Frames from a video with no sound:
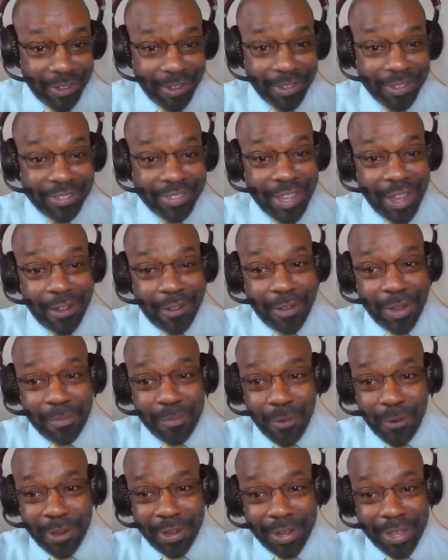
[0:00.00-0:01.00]
On Saturday
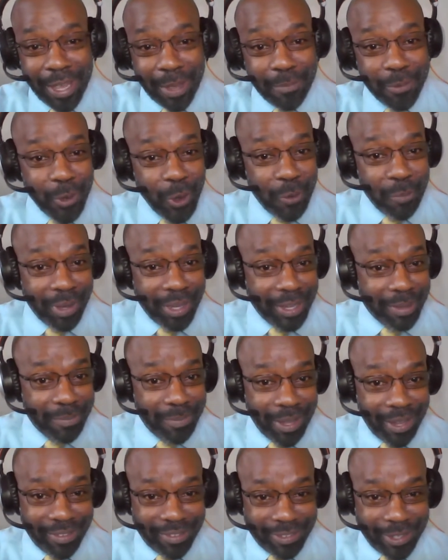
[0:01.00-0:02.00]
morning, I'm normally in
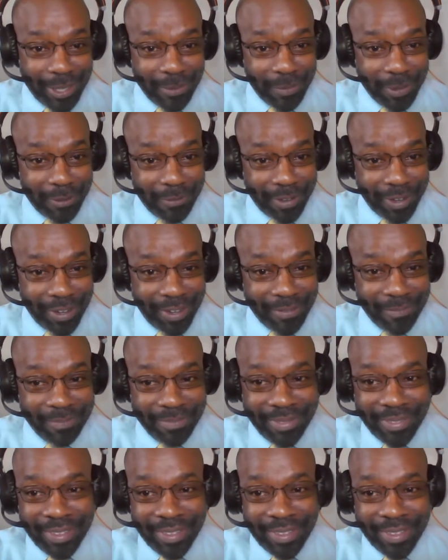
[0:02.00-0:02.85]
bed sleeping, right?